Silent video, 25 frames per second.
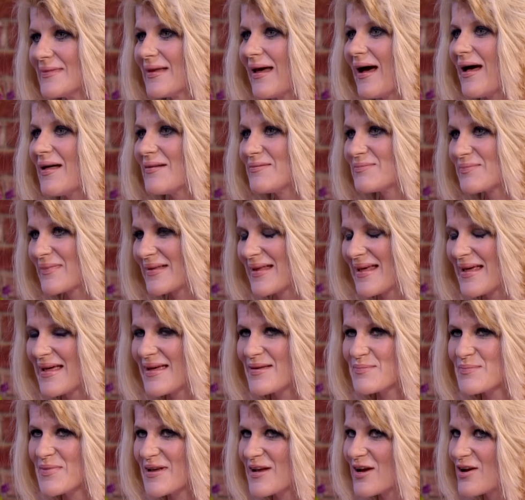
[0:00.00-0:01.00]
Yeah,
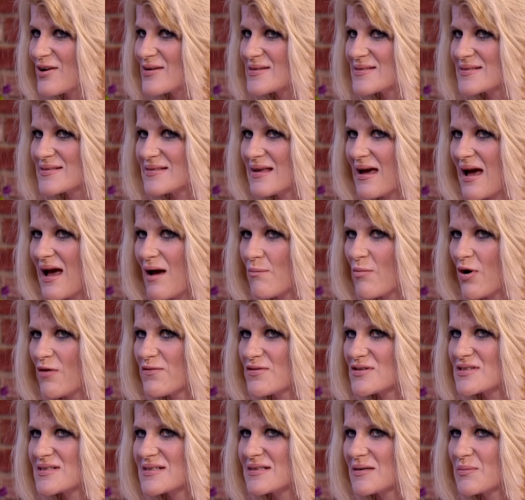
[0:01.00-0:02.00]
because um, I've
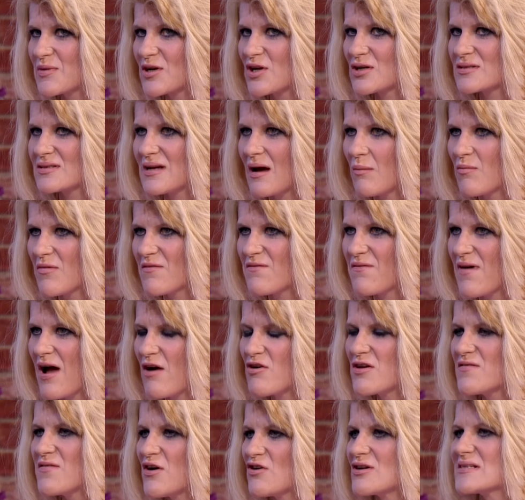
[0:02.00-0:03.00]
written because I'm a
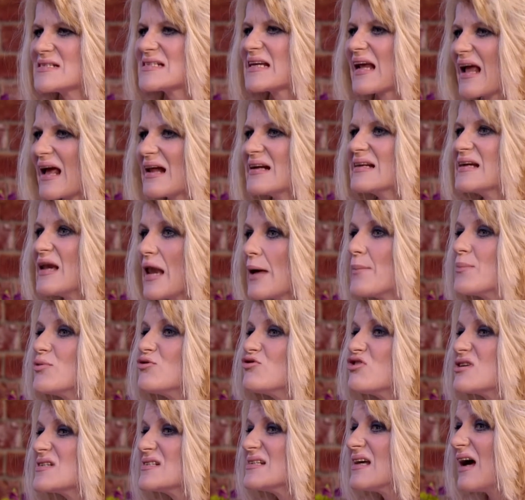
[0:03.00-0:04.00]
very, very skilled lip
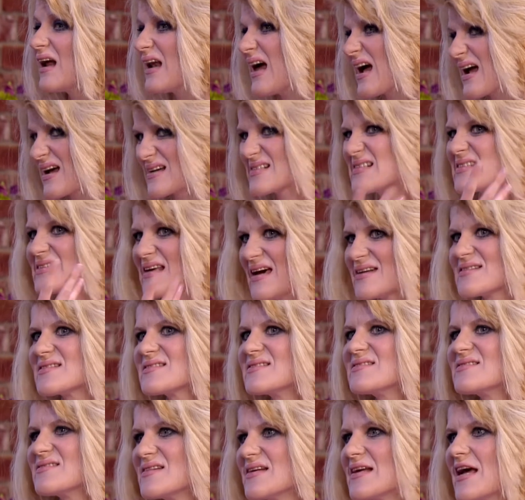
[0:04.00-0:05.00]
reader, like I said
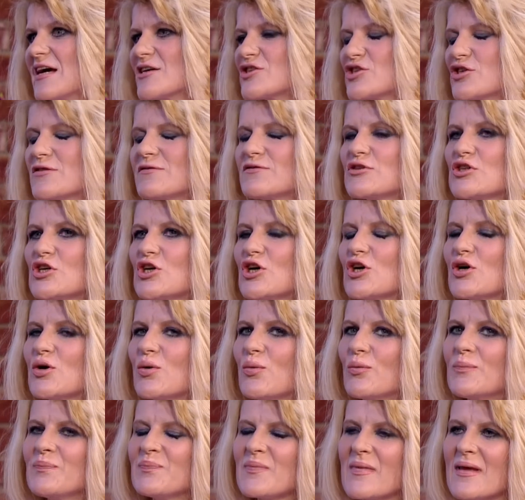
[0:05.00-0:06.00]
in of
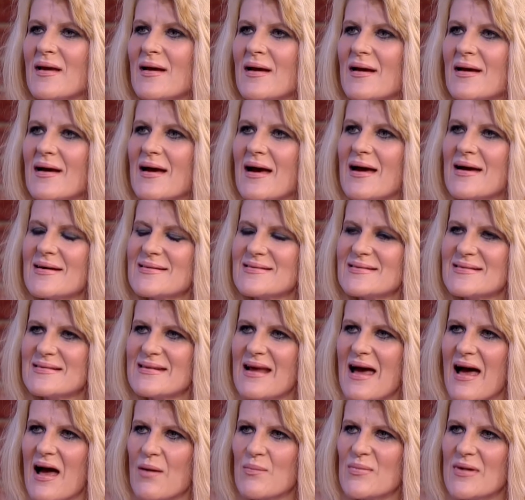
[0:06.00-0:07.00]
two. And
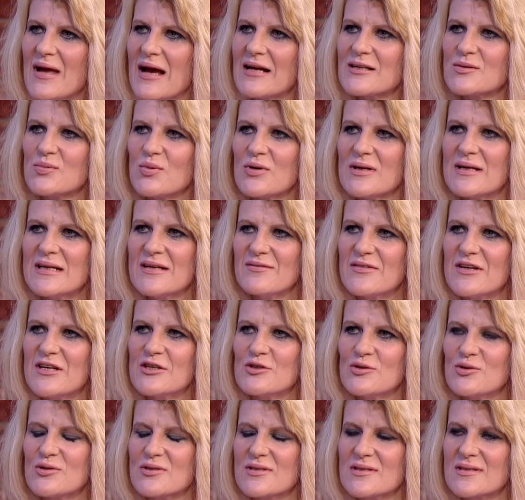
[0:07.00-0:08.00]
um, yes, we even
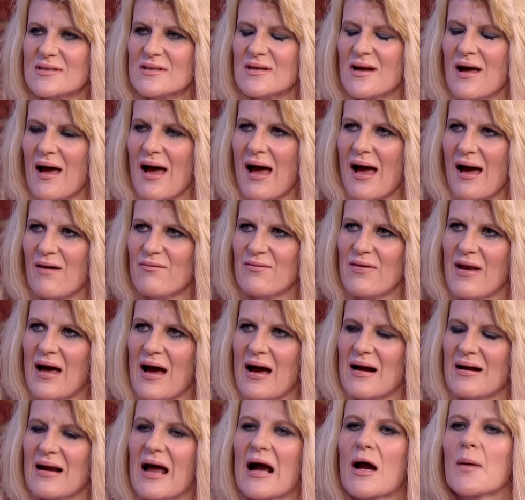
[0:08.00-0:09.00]
used to have
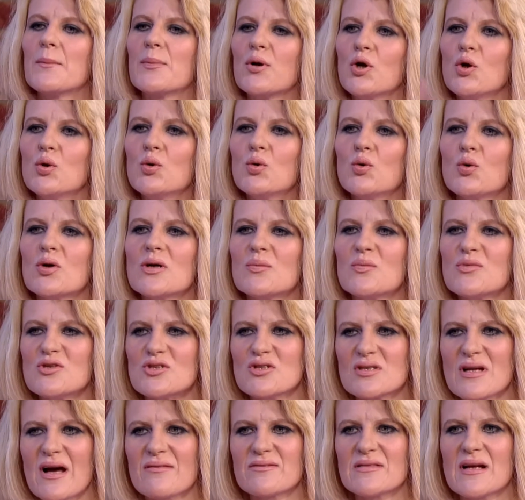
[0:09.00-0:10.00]
like like a balloon, and you
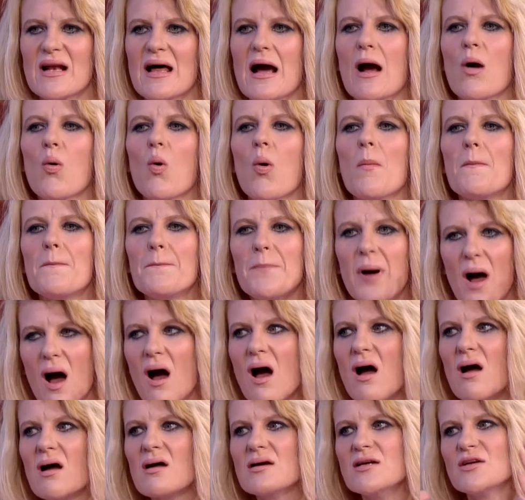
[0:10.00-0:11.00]
used to have to like go bah,
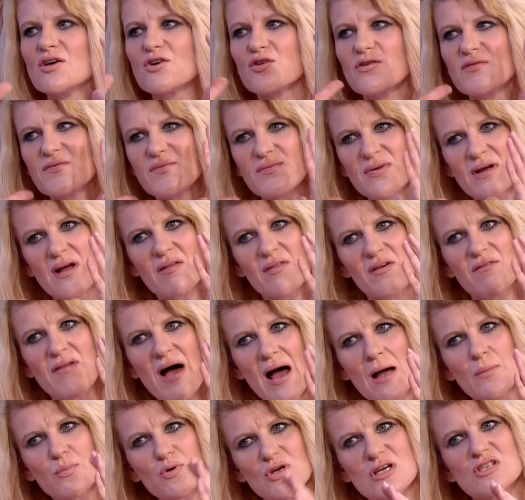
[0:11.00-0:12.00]
and you could feel the
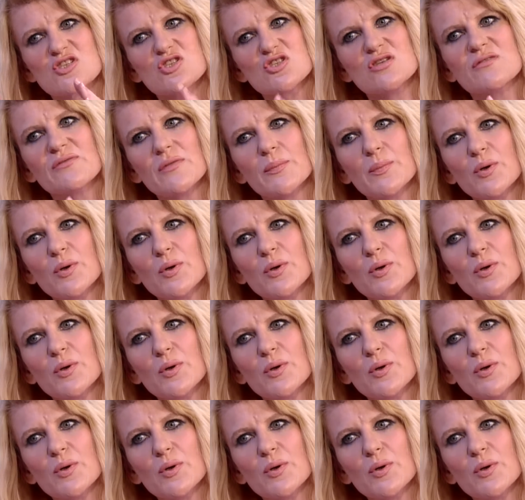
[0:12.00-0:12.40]
vibration of the